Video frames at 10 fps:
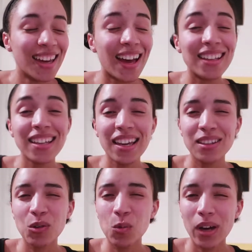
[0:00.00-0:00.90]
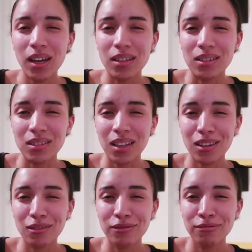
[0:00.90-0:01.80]
and yeah, in a way it's
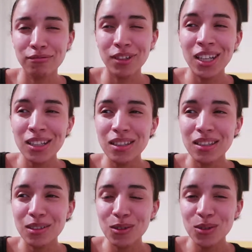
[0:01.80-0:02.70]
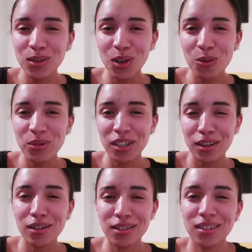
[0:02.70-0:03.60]
kind of weird also
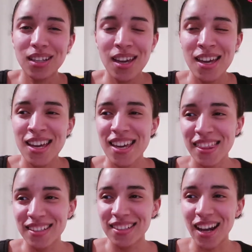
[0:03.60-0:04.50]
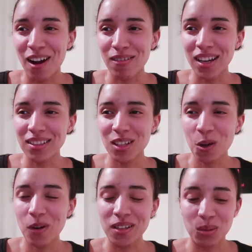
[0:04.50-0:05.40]
because the
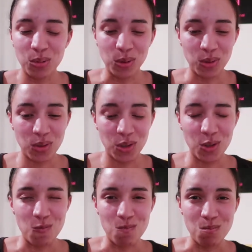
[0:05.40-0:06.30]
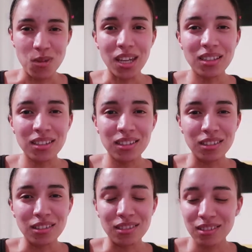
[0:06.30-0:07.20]
director was able to mix
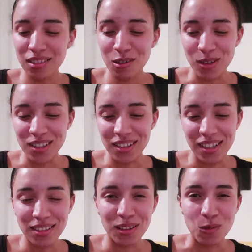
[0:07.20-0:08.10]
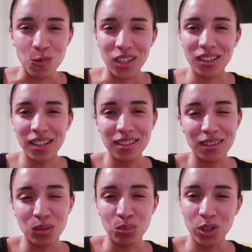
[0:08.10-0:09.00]
the craziness and the
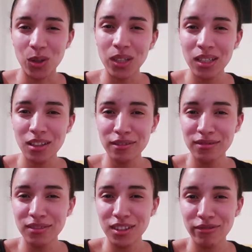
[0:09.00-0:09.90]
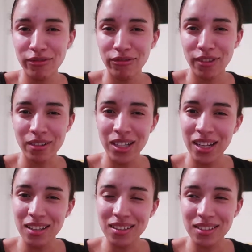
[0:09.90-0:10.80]
weirdness and the beauty of the
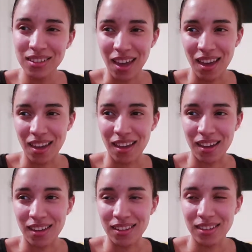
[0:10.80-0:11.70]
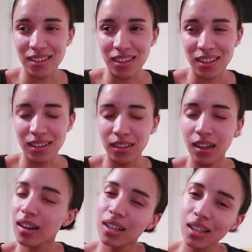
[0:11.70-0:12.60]
furriness and the
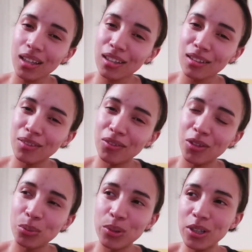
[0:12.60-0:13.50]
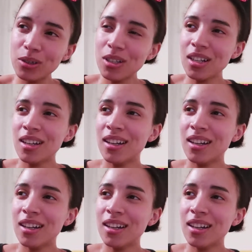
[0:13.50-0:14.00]
yucky of the poo.